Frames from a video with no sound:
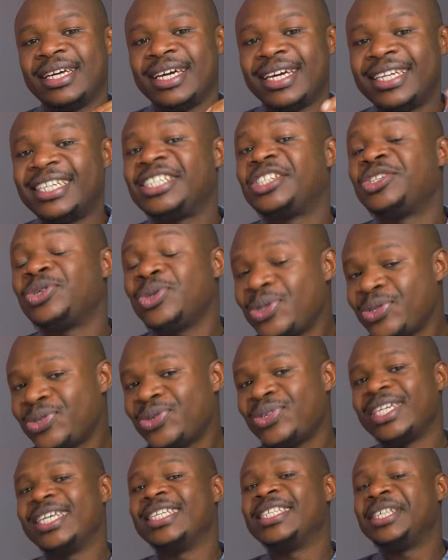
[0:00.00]
And it
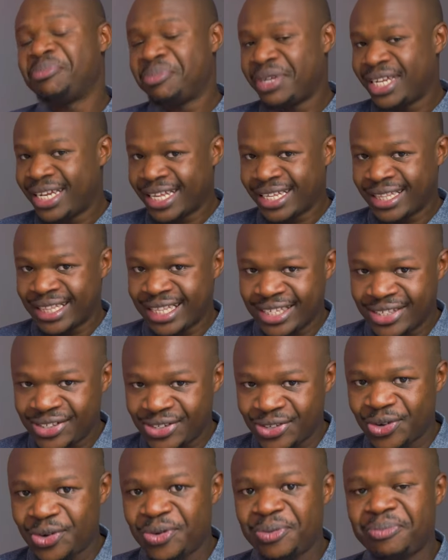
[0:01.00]
also doesn't mean that there's
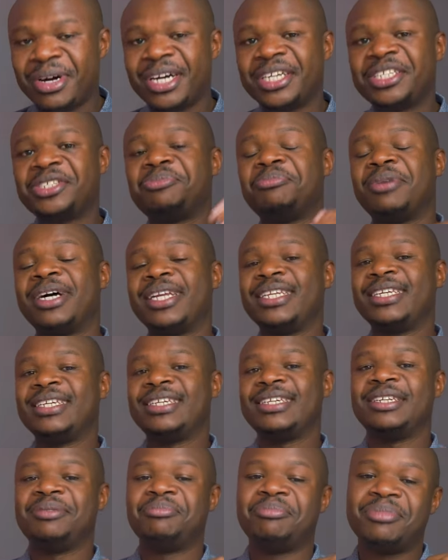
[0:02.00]
no much
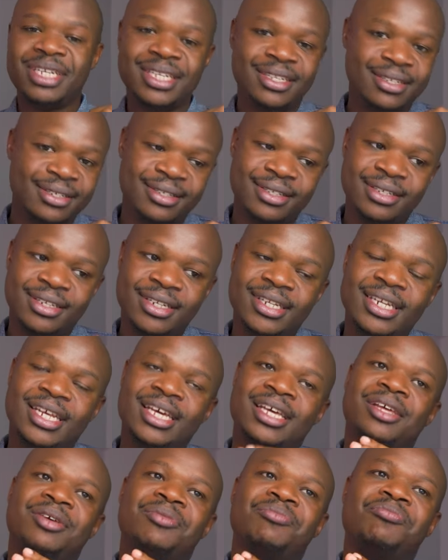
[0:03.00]
money in medicine,
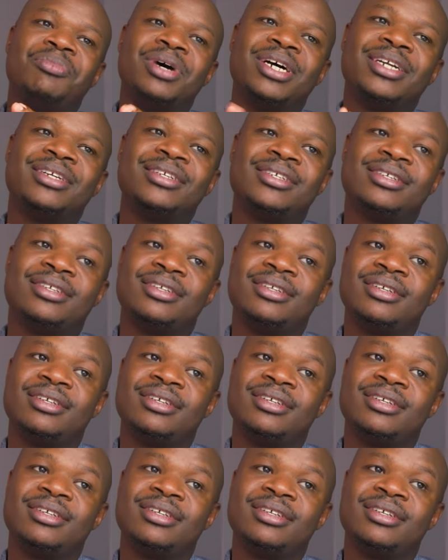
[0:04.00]
but